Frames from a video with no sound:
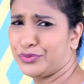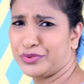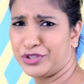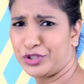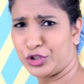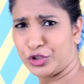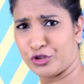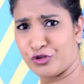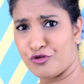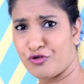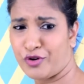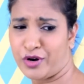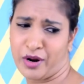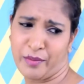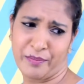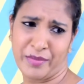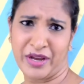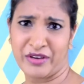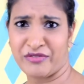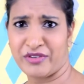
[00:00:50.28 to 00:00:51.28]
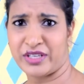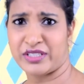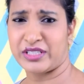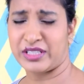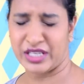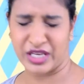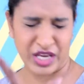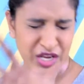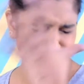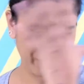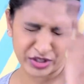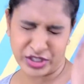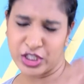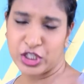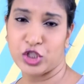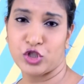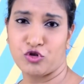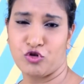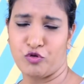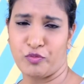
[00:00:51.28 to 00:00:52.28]
I'm just screwing up my face and like, if you see
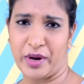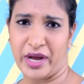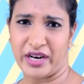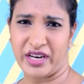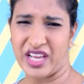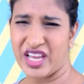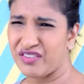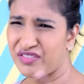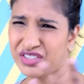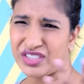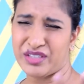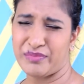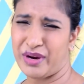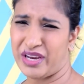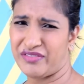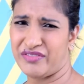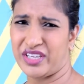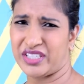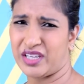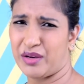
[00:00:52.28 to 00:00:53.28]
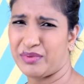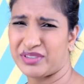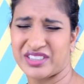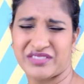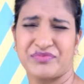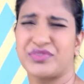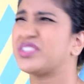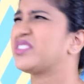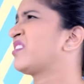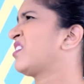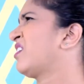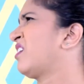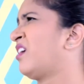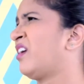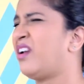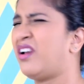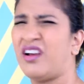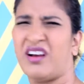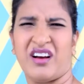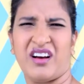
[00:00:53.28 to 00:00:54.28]
the screw pan, if you see my face, I was
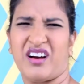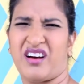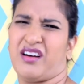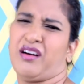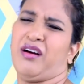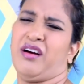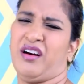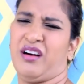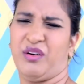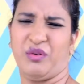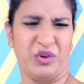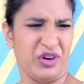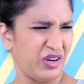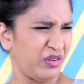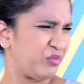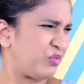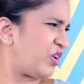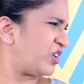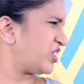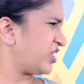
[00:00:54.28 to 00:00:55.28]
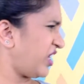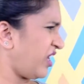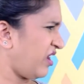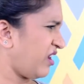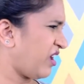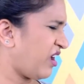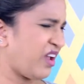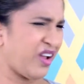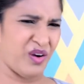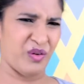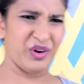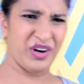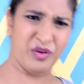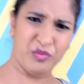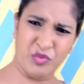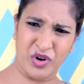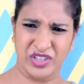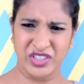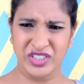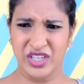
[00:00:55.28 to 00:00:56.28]
what I'm watching? What
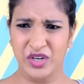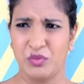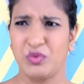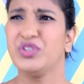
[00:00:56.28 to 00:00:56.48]
I'm watching?